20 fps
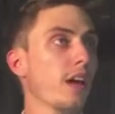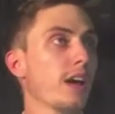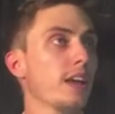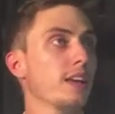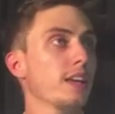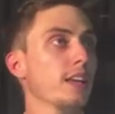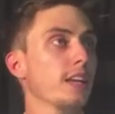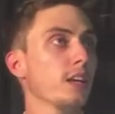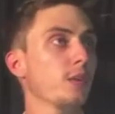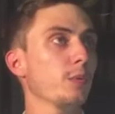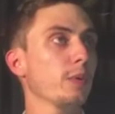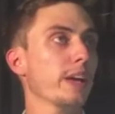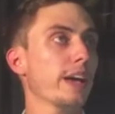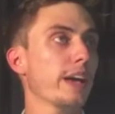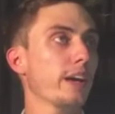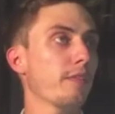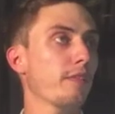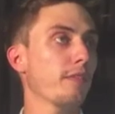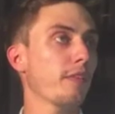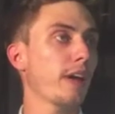And here we
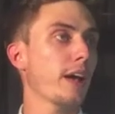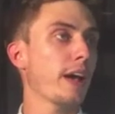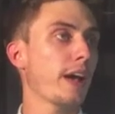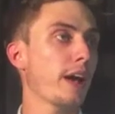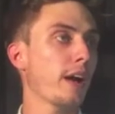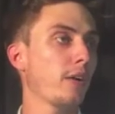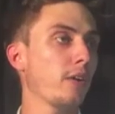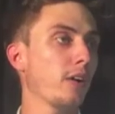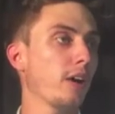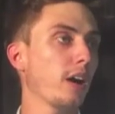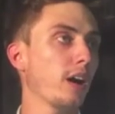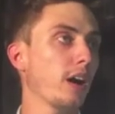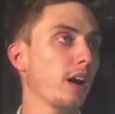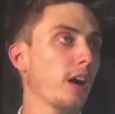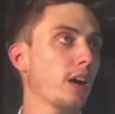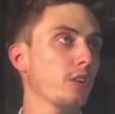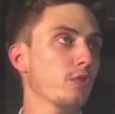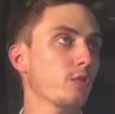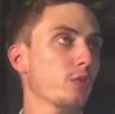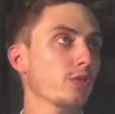have our
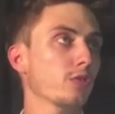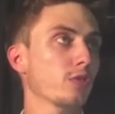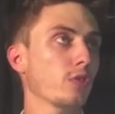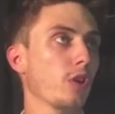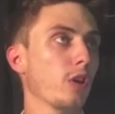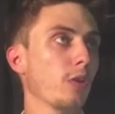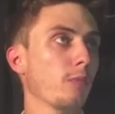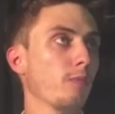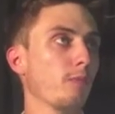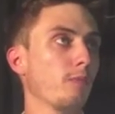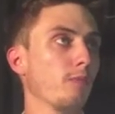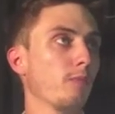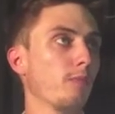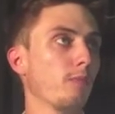hundreds column.